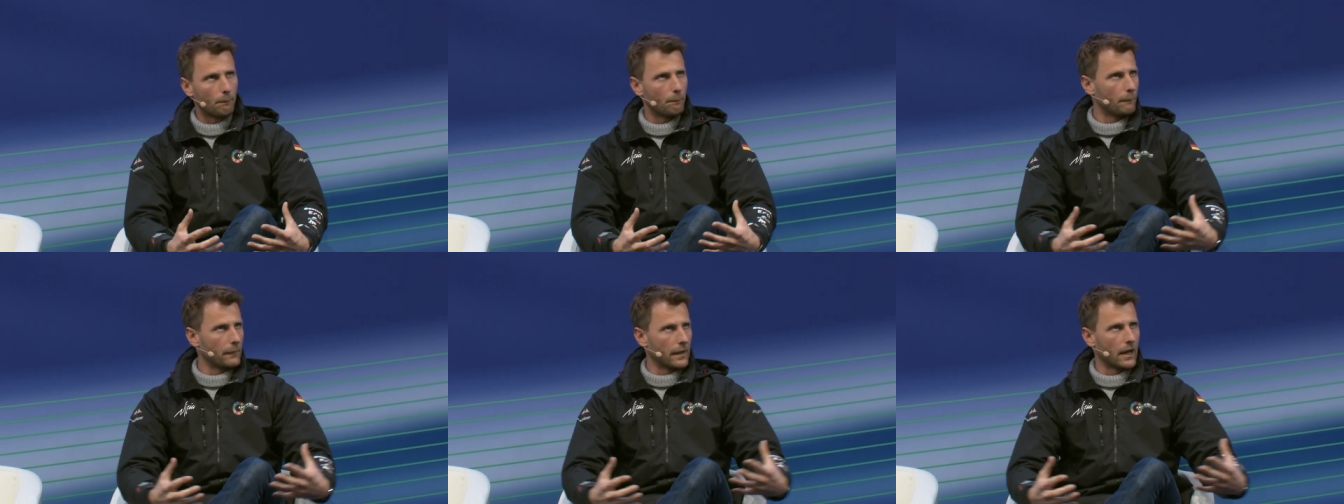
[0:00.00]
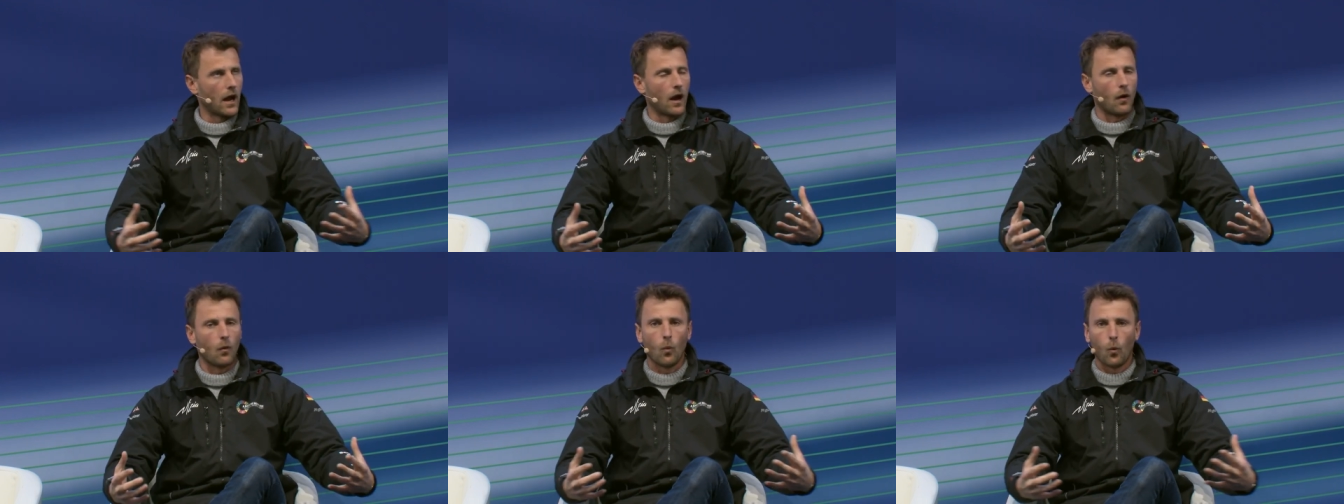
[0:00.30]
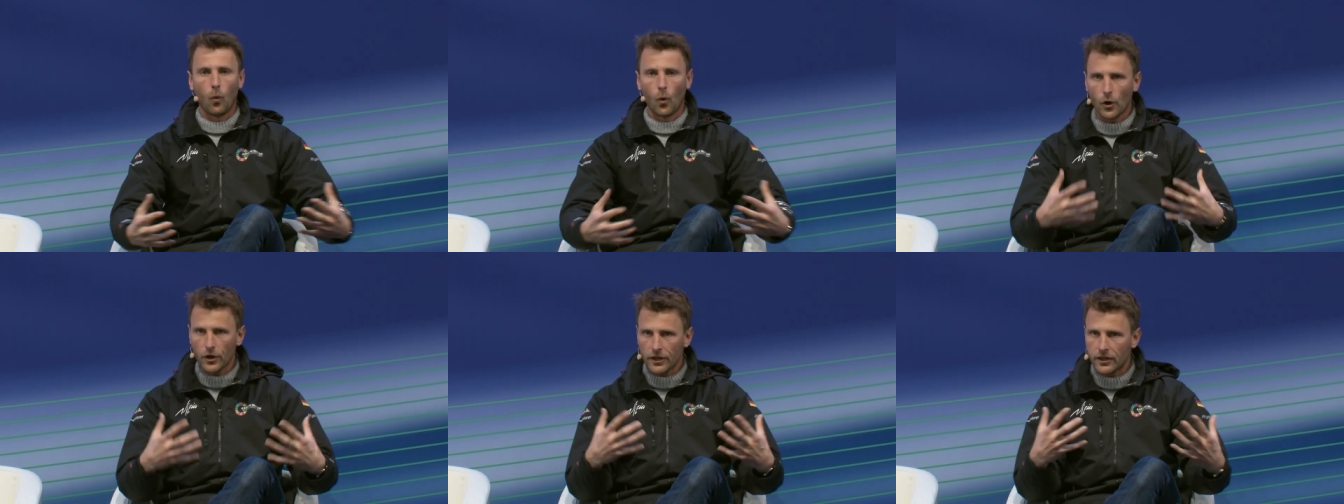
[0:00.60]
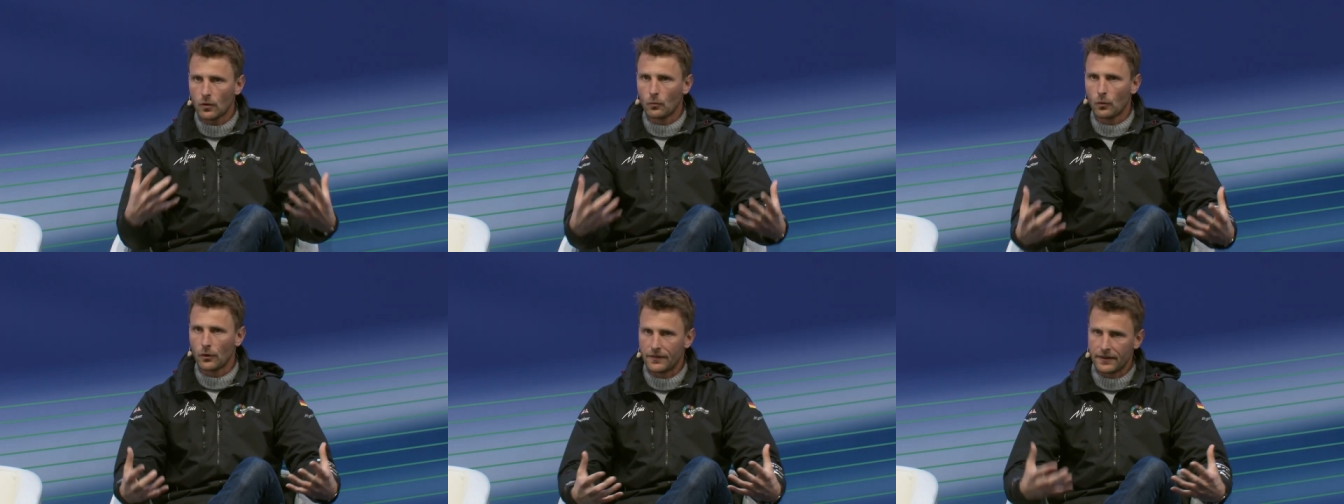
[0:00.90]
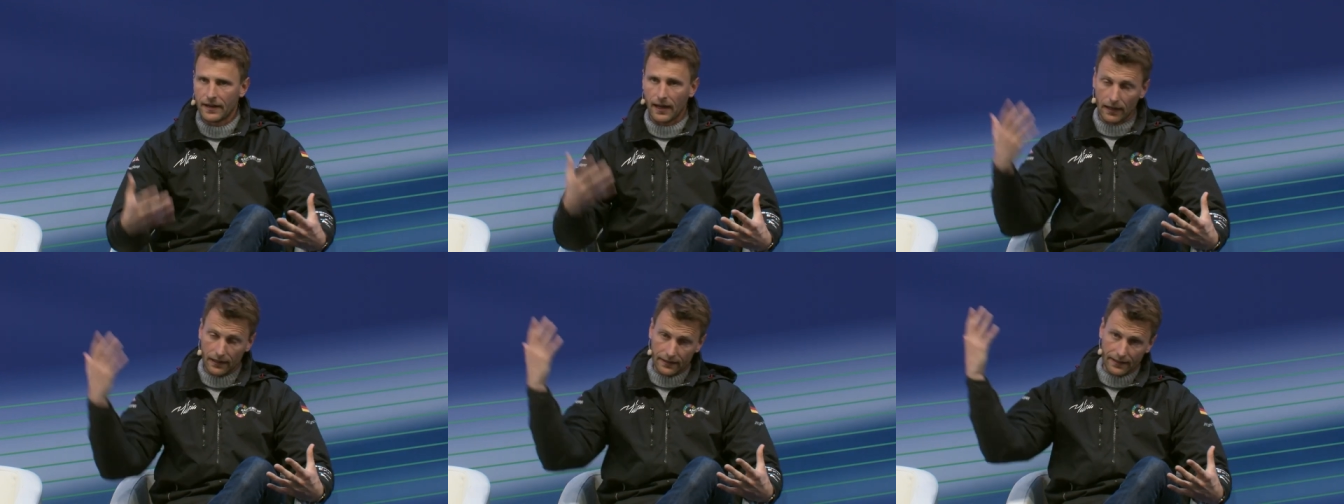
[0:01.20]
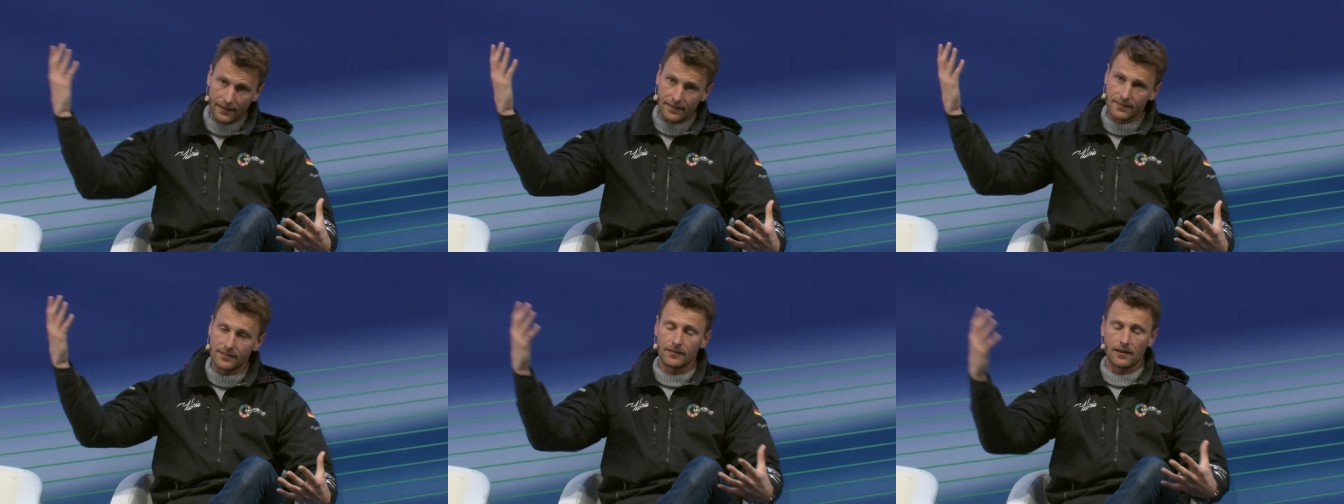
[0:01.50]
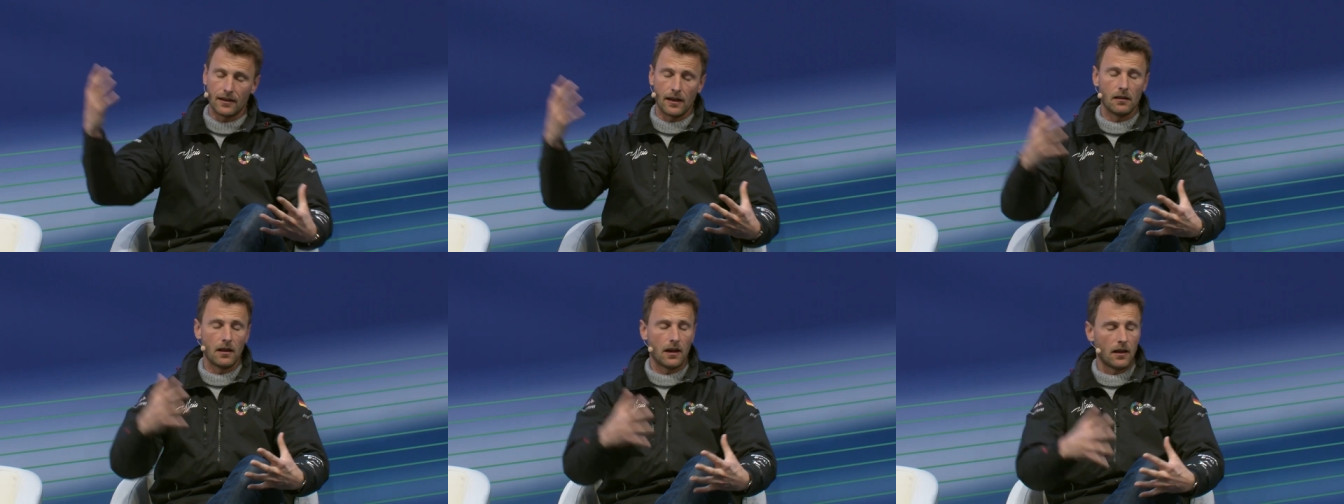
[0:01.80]
yeah, working with the elements
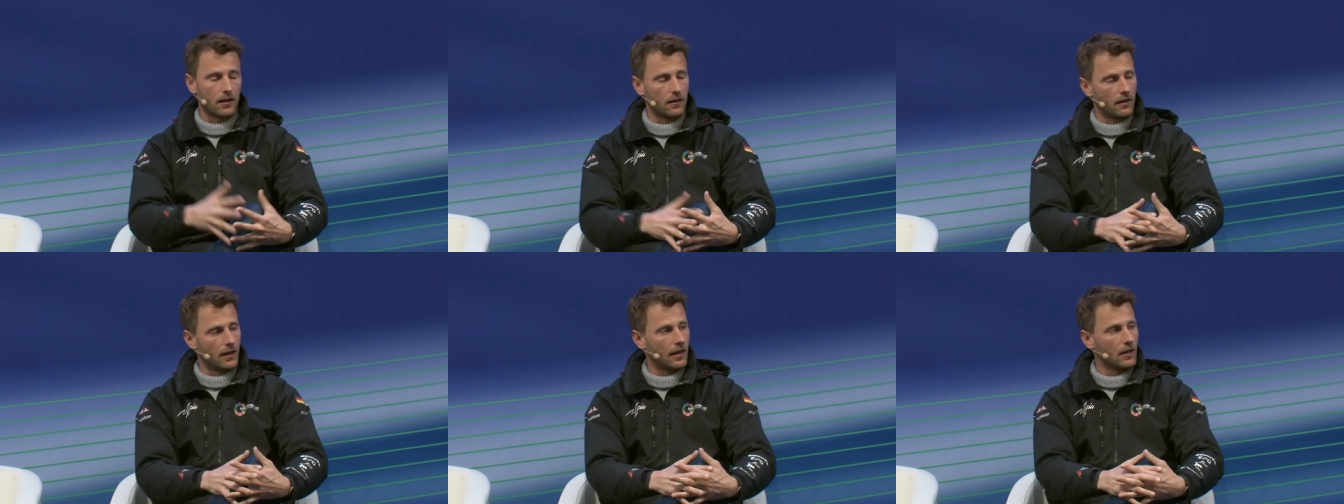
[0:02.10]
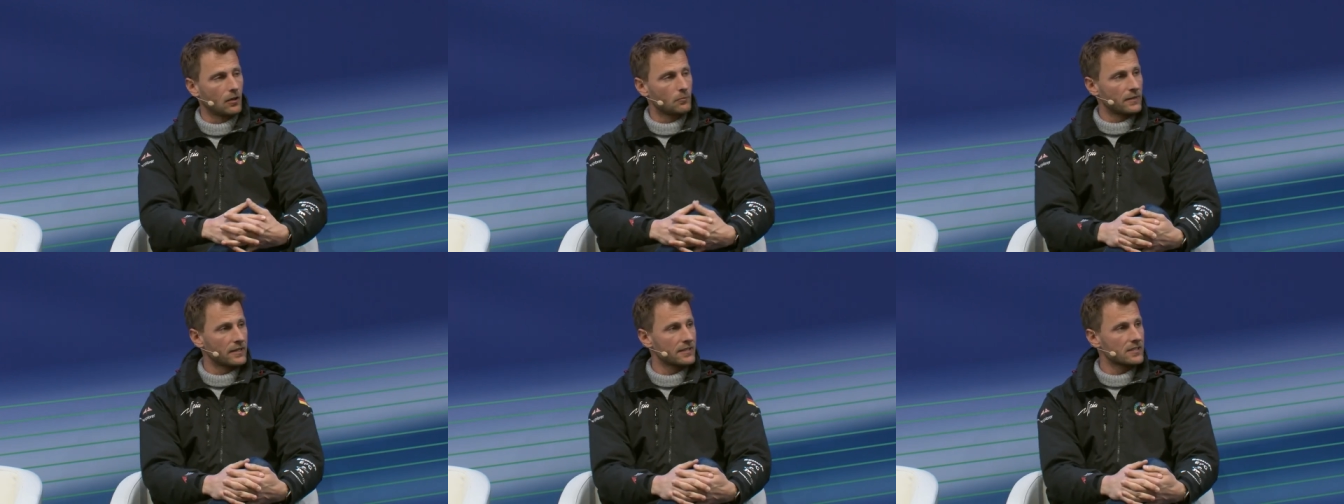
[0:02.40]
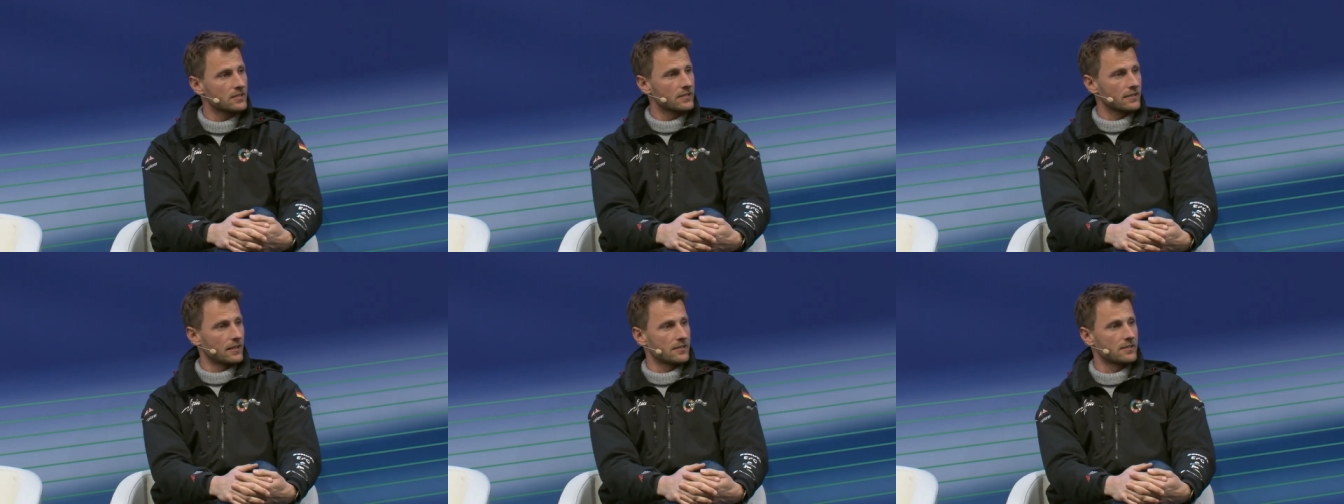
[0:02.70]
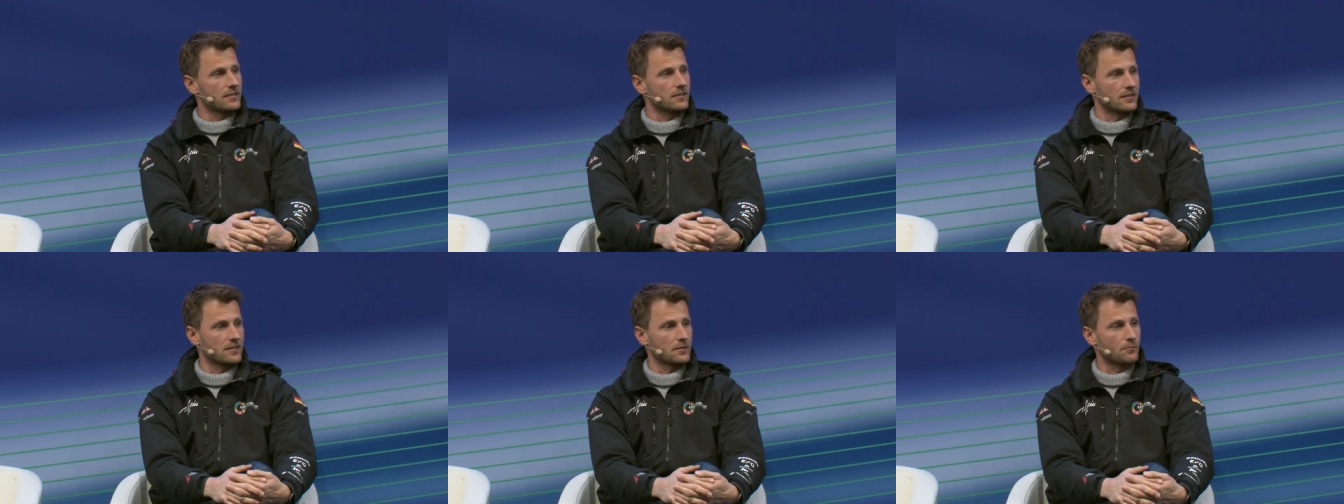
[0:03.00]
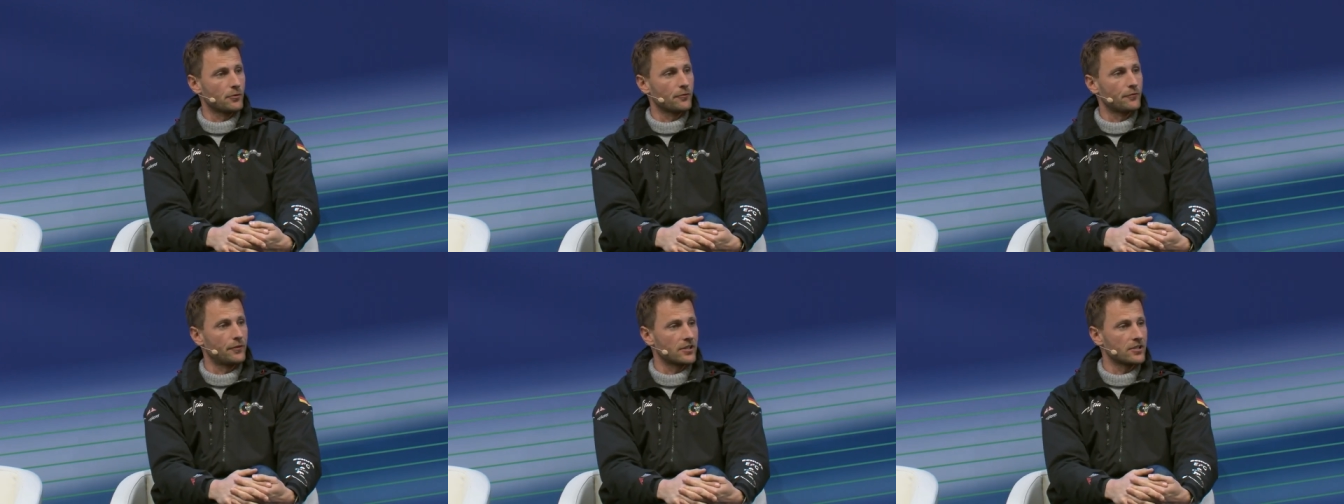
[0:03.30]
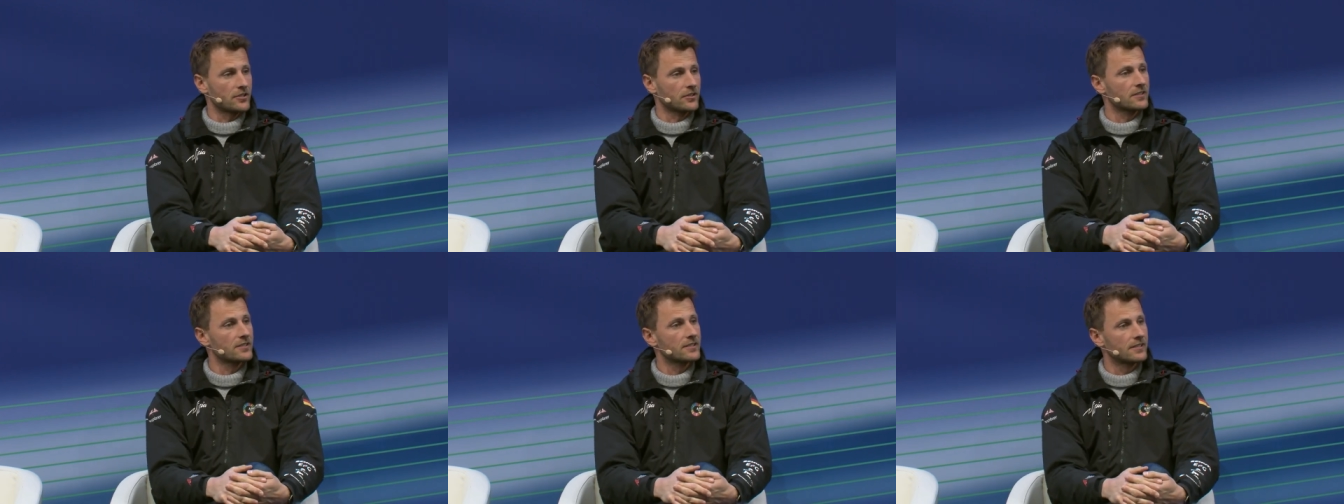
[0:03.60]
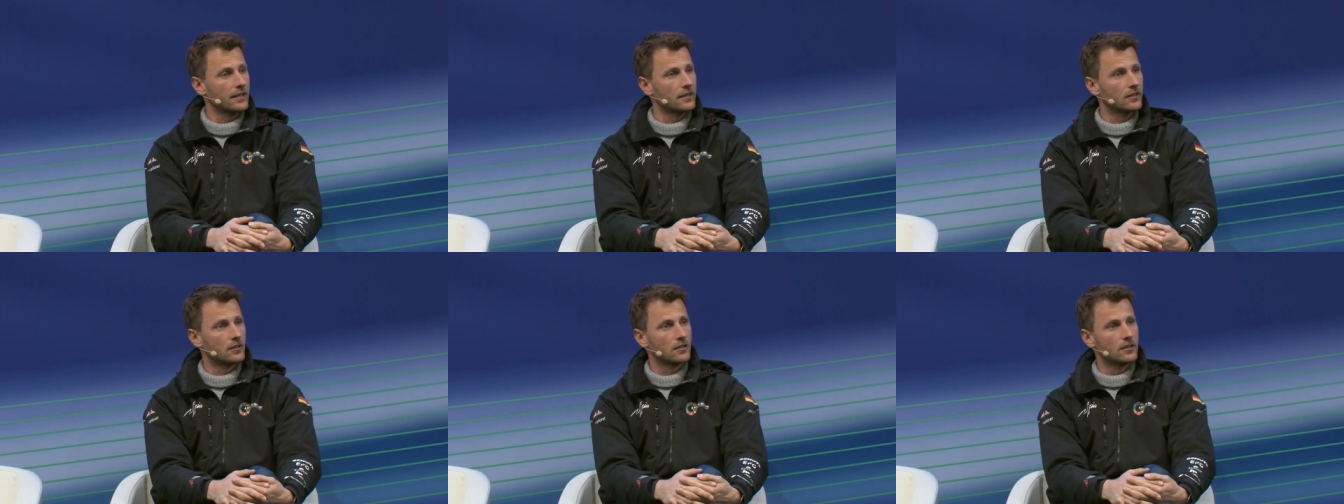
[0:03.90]
as, as a professional
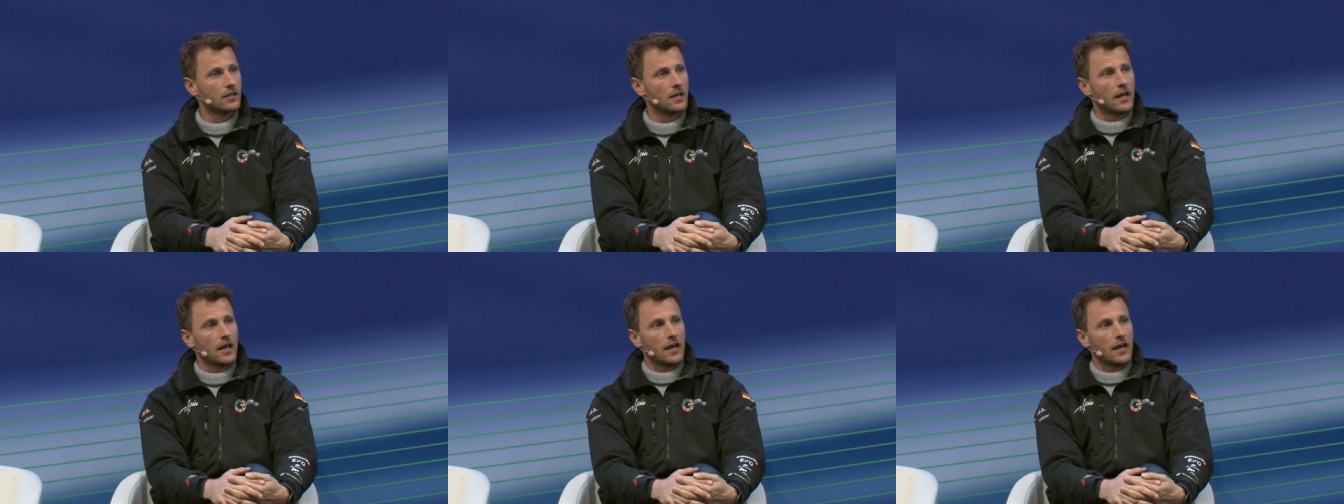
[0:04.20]
sailor